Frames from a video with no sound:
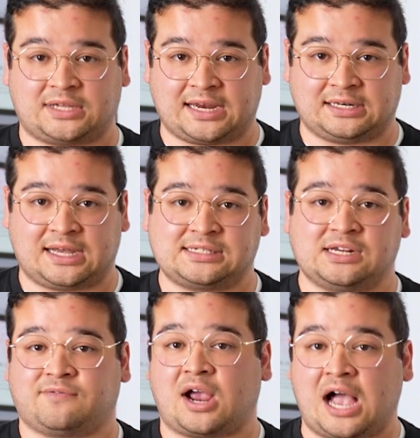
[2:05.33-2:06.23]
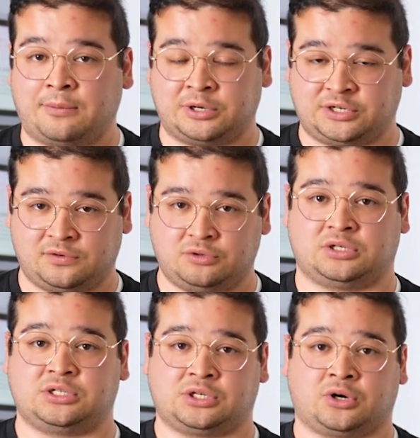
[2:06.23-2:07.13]
diagnostic for how much
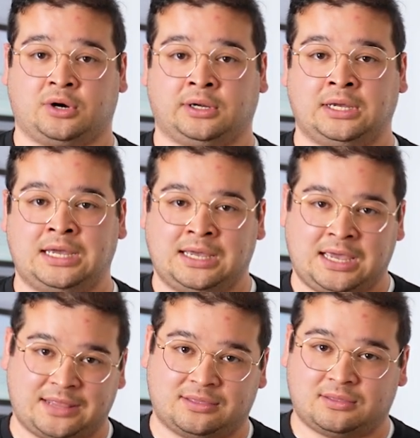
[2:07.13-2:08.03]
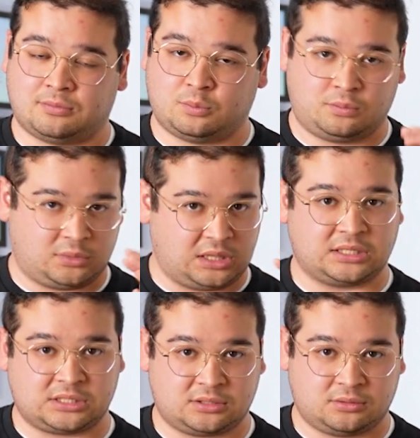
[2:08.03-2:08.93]
fusion is occurring, and
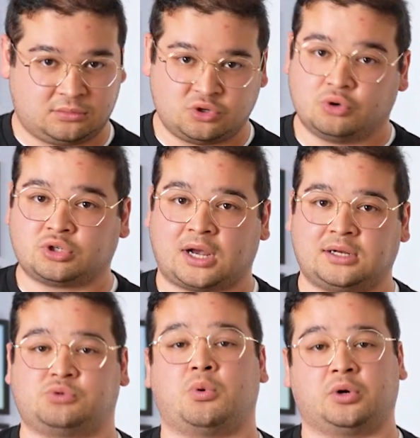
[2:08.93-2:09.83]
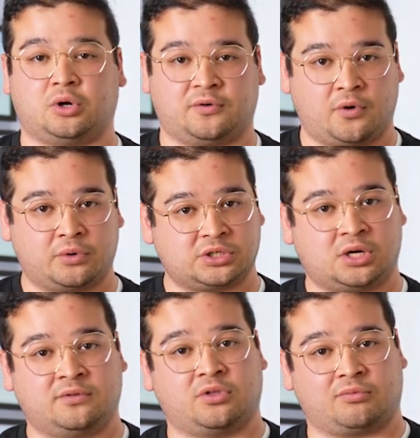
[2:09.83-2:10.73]
this neutron is what we're going to focus
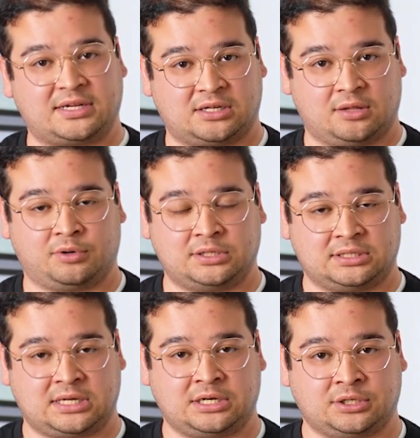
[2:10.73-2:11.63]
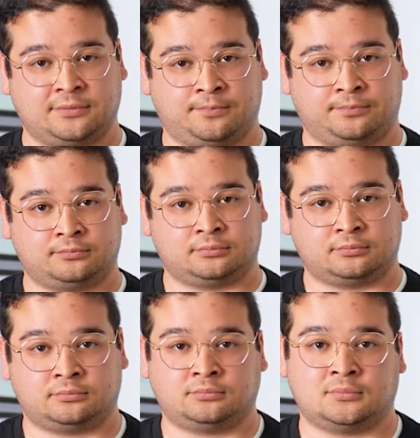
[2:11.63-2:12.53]
on for the rest of the presentation.
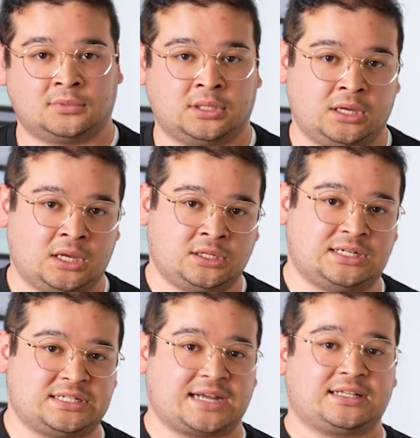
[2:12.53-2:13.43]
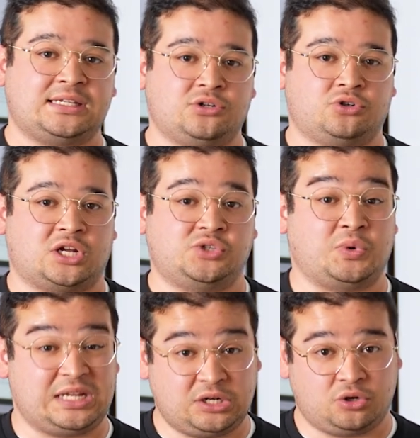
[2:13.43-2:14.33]
To detect these neutrons,
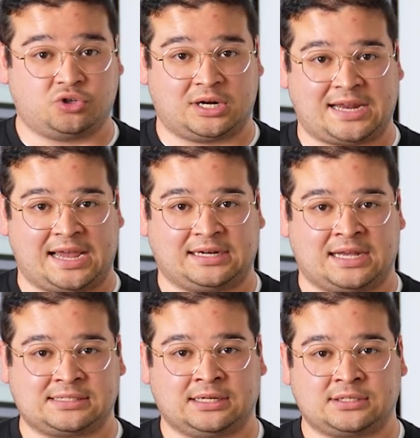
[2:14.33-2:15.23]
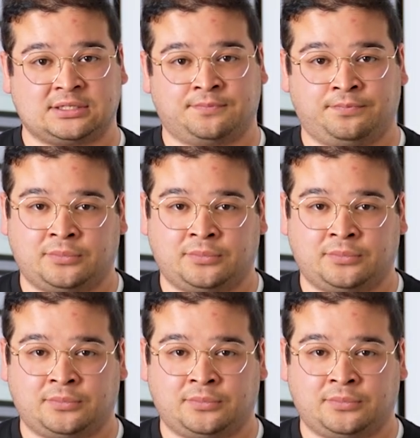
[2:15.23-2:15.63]
we need neutron diagnostics.